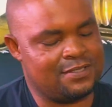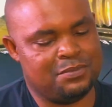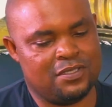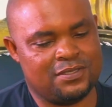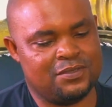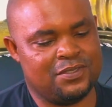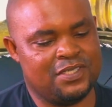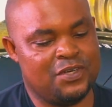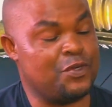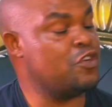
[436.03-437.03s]
but
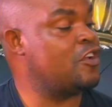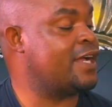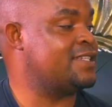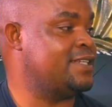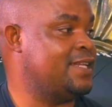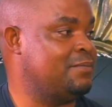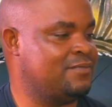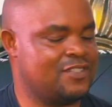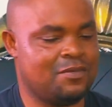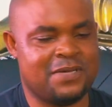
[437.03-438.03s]
we no longer see them.
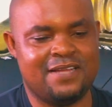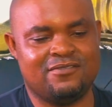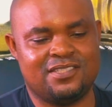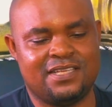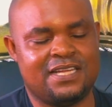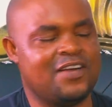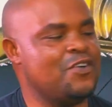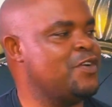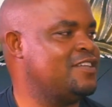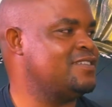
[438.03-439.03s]
Some are even saying that,
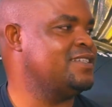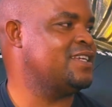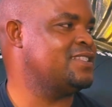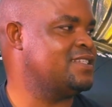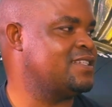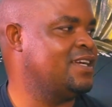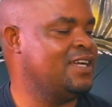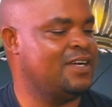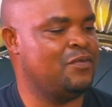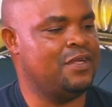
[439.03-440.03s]
oh, it doesn't exist.
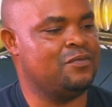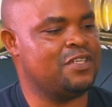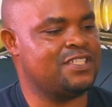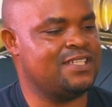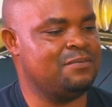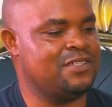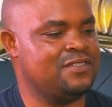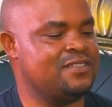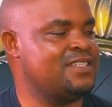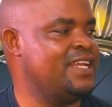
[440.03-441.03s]
We watch them in
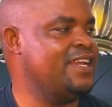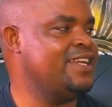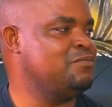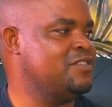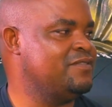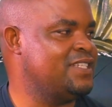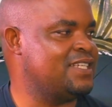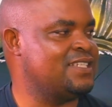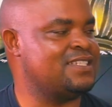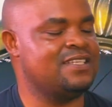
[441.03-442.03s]
those alien movies
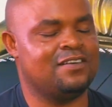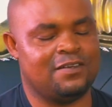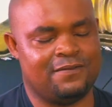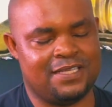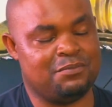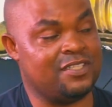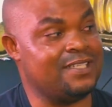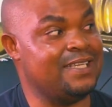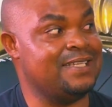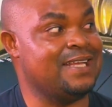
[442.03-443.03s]
and see all of that, but
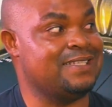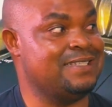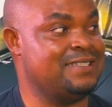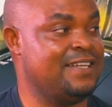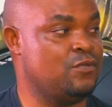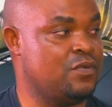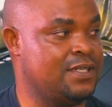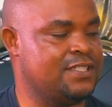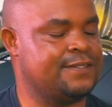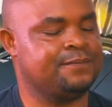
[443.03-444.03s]
it existed
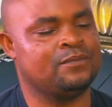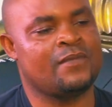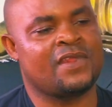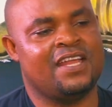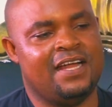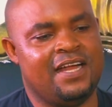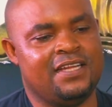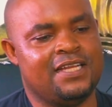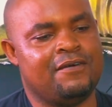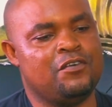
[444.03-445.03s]
once. And
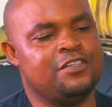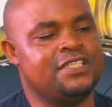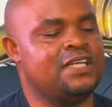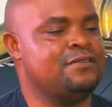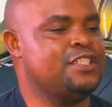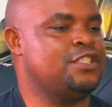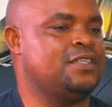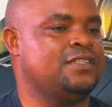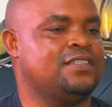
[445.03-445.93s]
in our own generation,